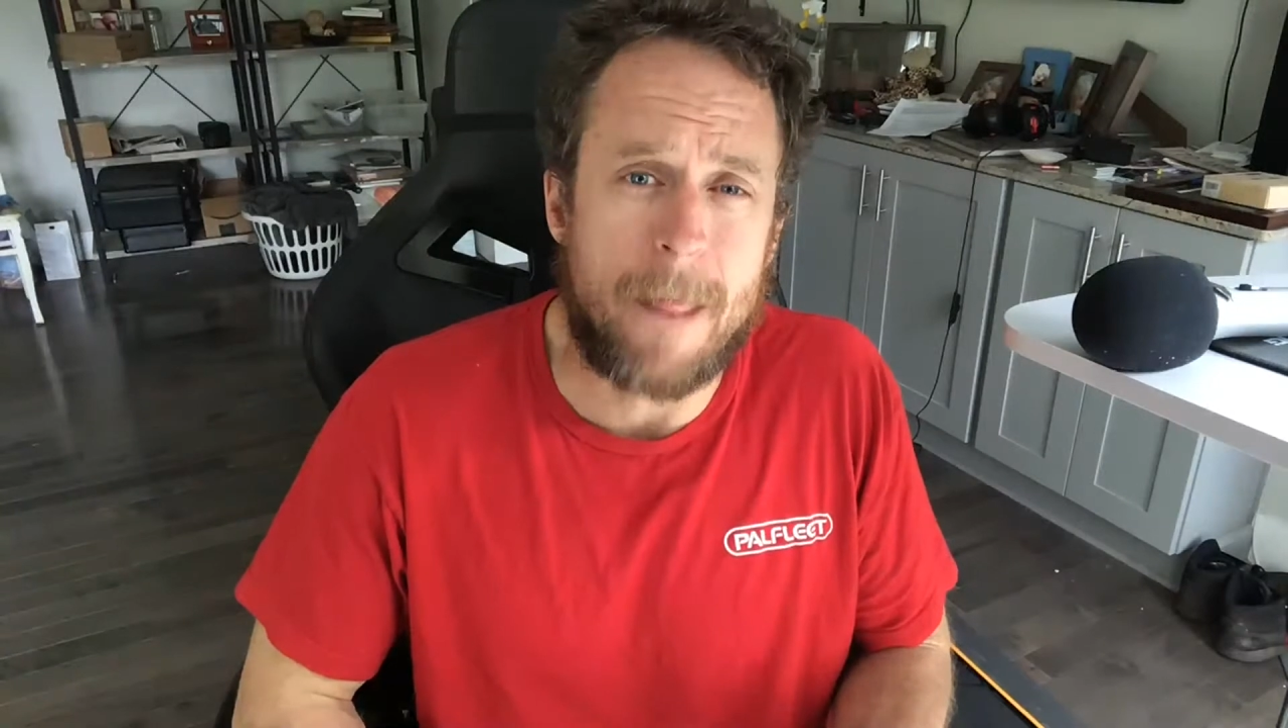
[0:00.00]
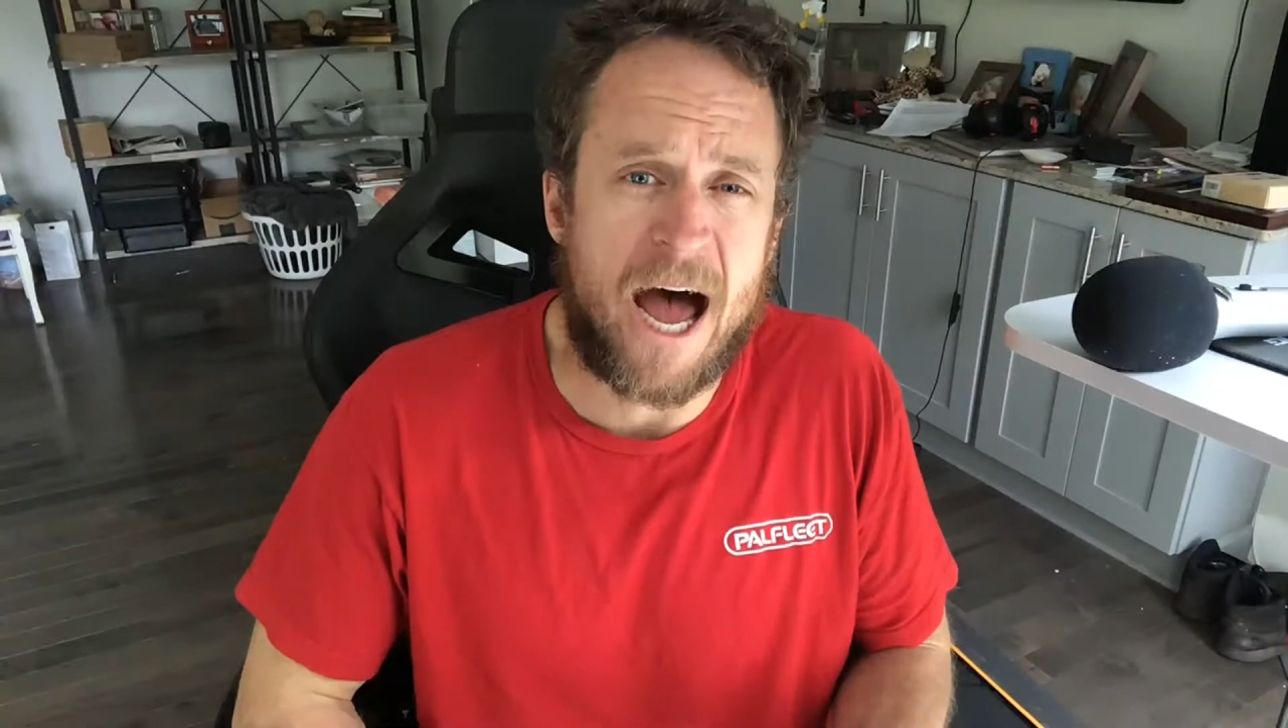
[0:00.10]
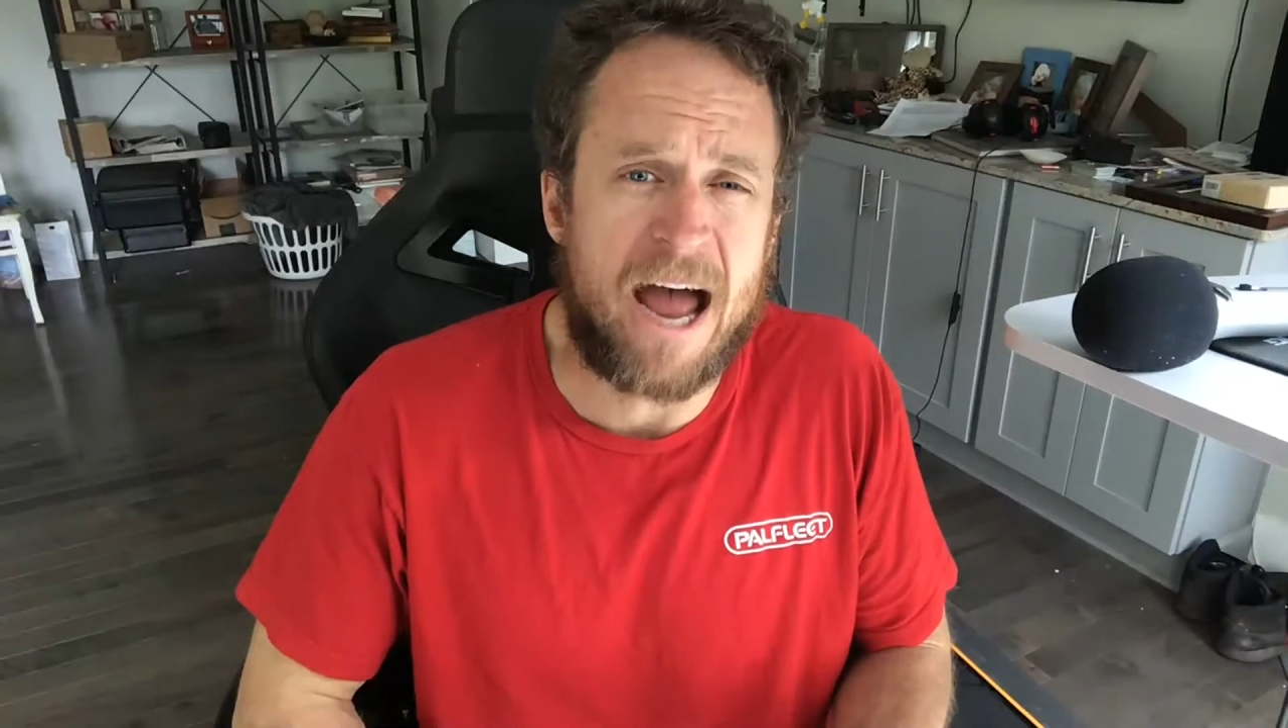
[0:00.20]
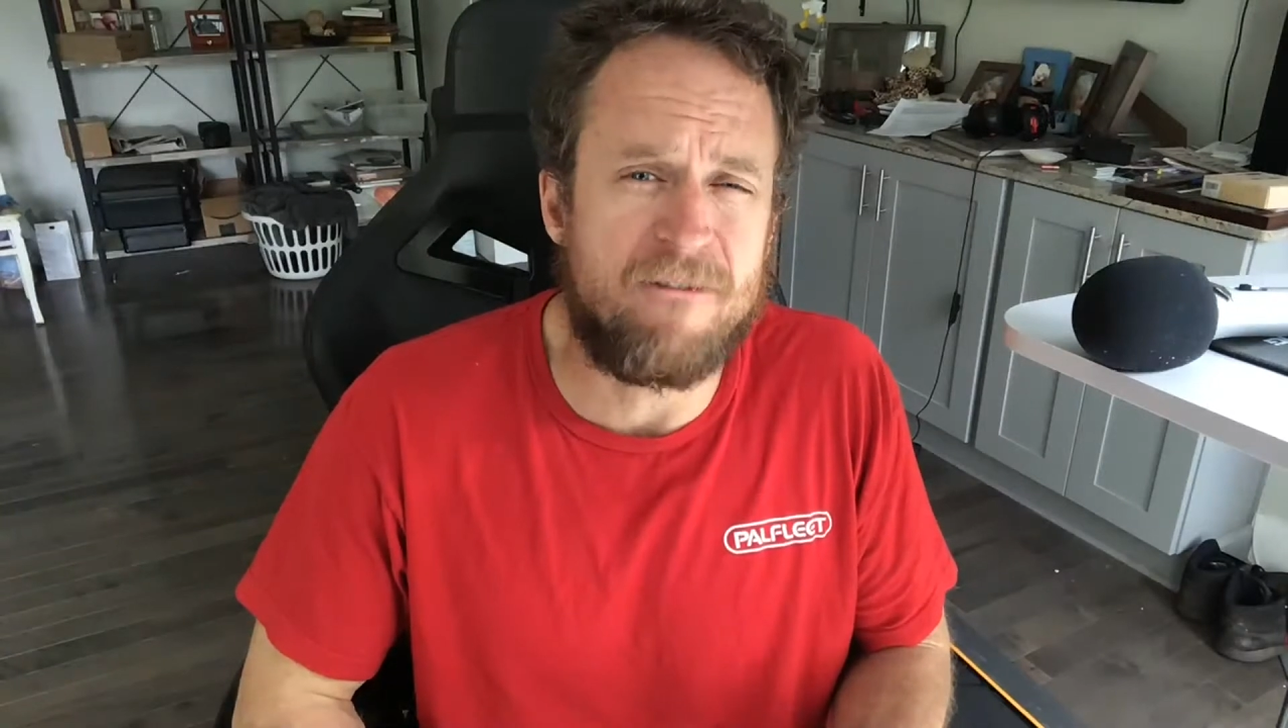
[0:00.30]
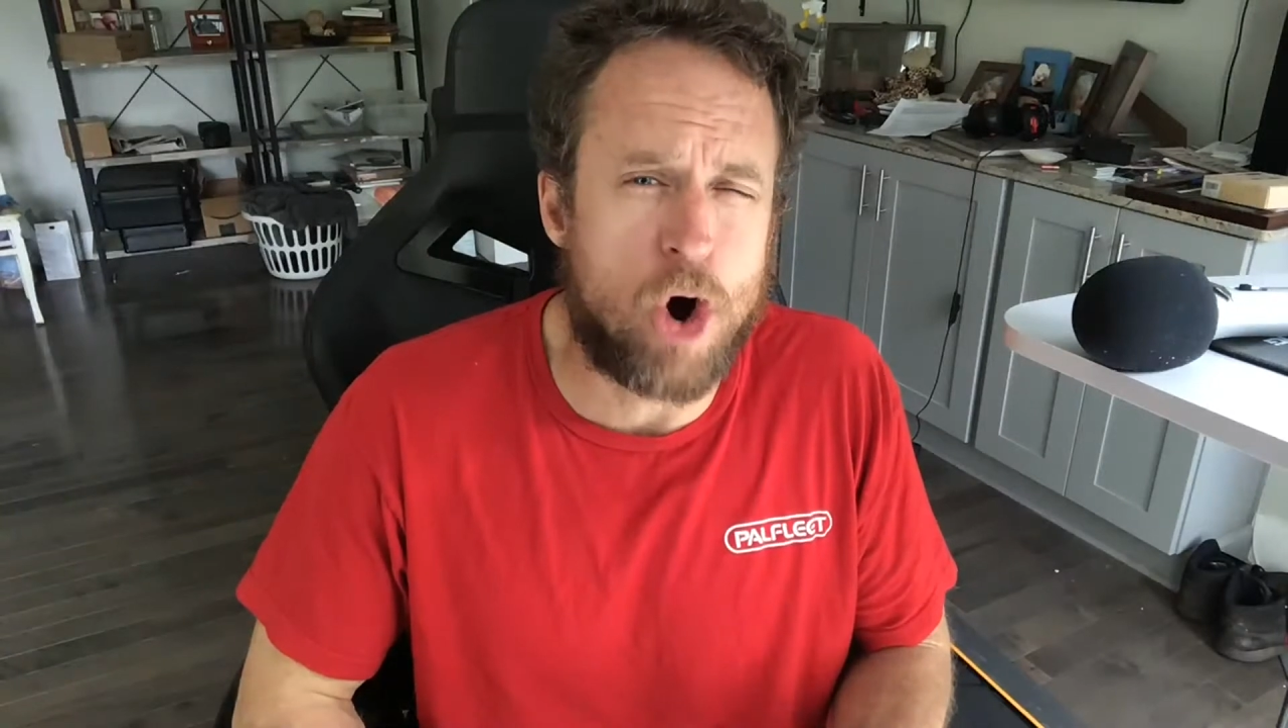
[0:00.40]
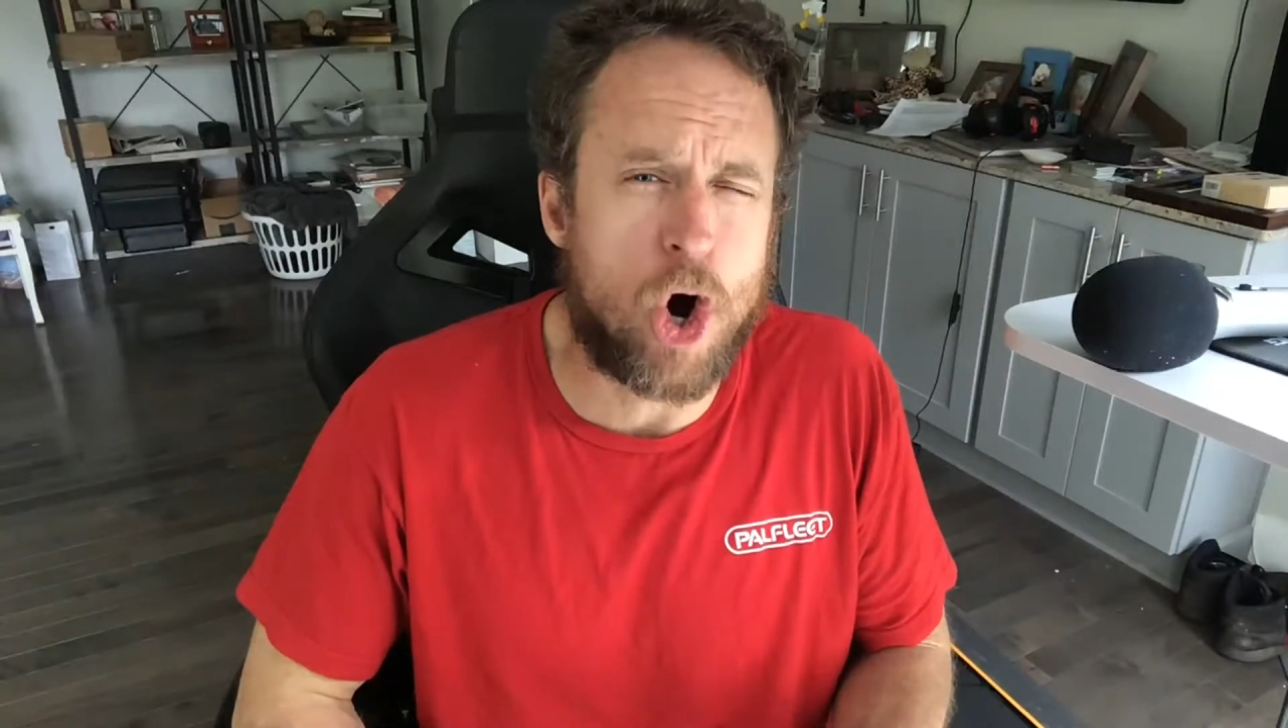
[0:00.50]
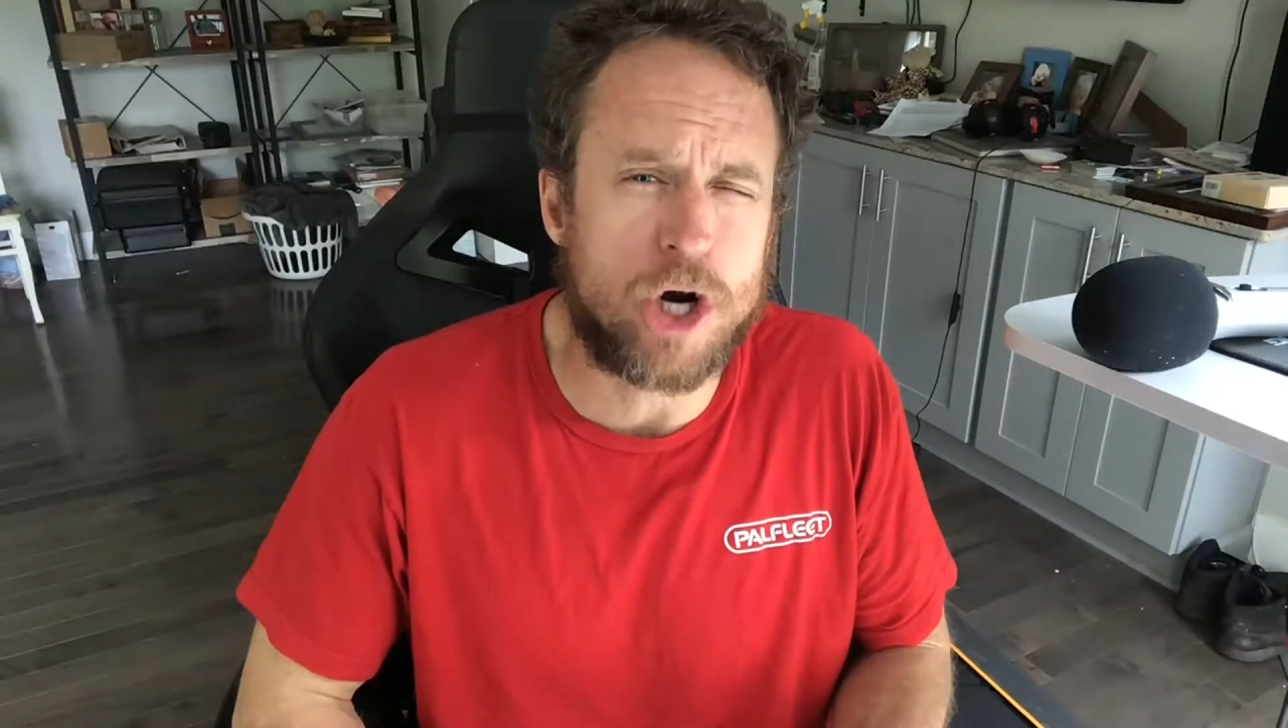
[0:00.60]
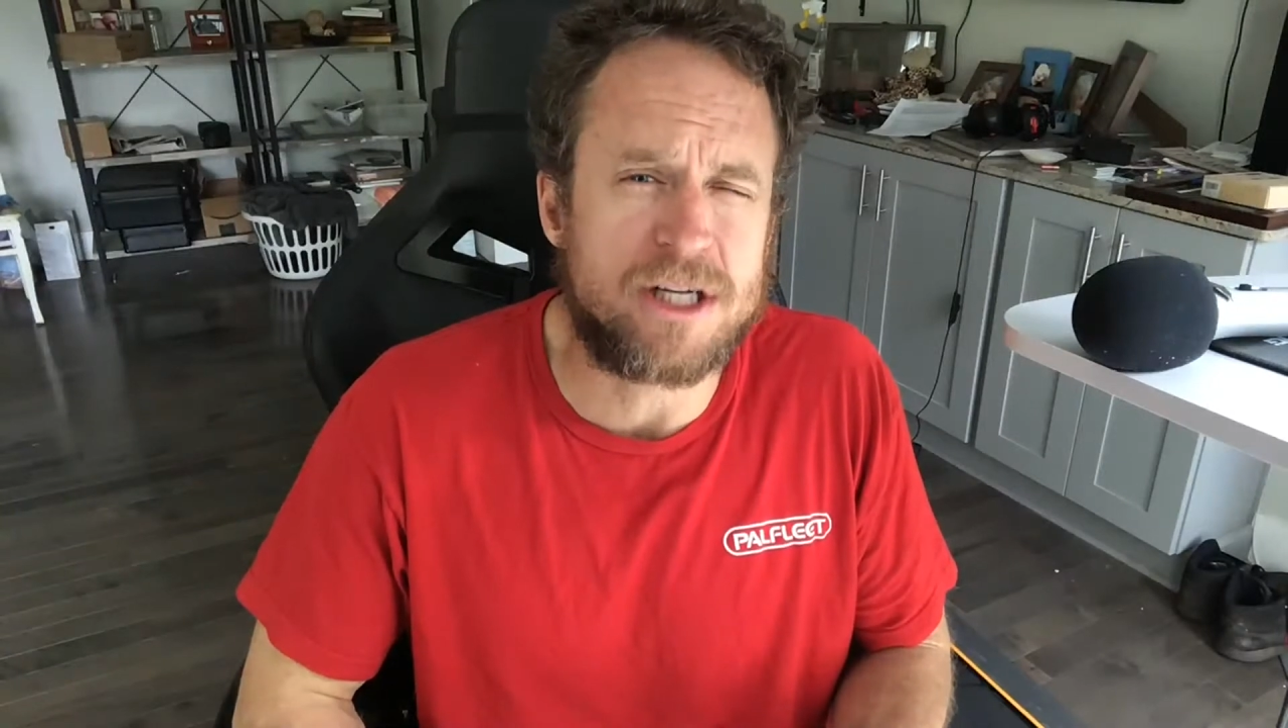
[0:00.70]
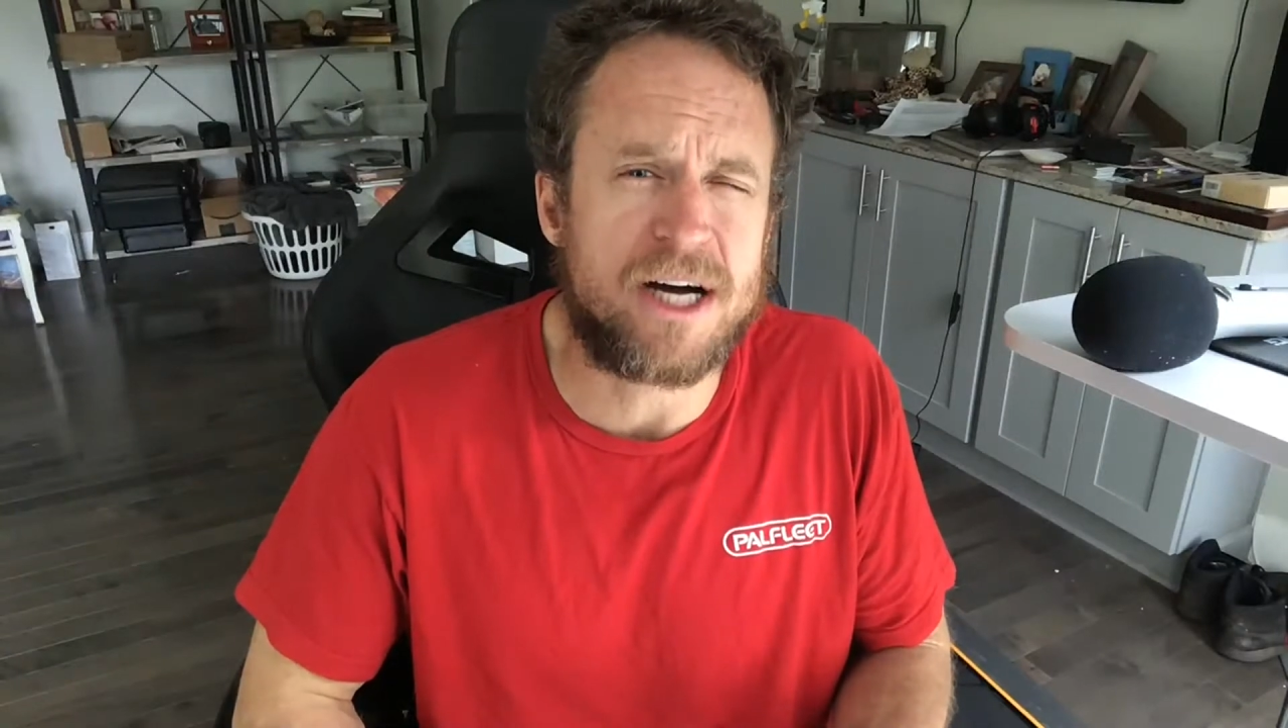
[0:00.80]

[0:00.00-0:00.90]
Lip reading: have a hard